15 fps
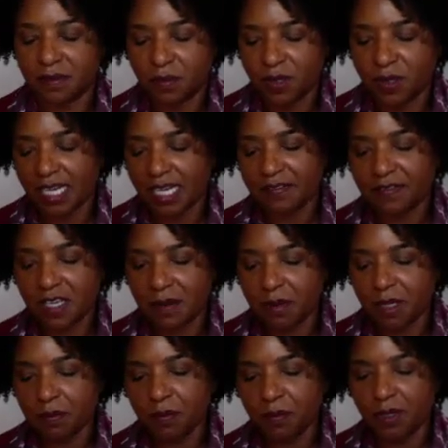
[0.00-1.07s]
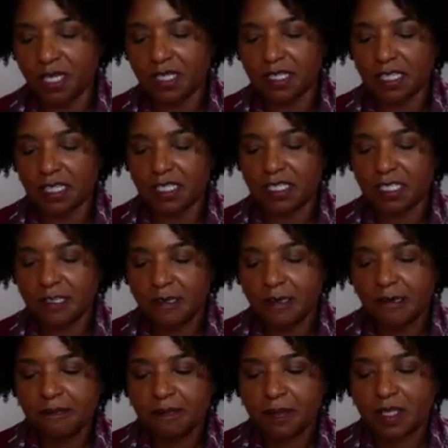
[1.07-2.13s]
what I've come up with
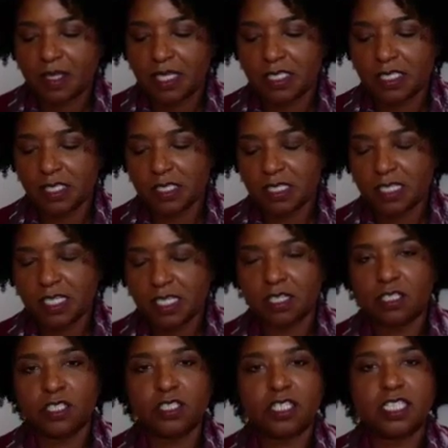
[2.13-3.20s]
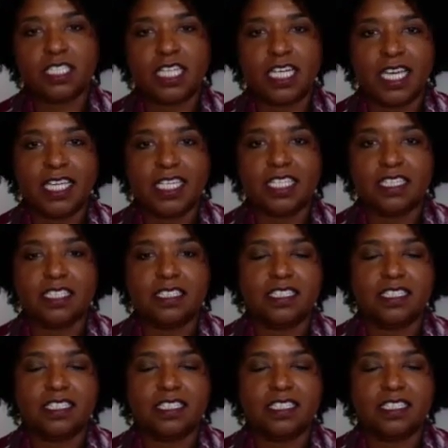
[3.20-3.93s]
is, it'll look like,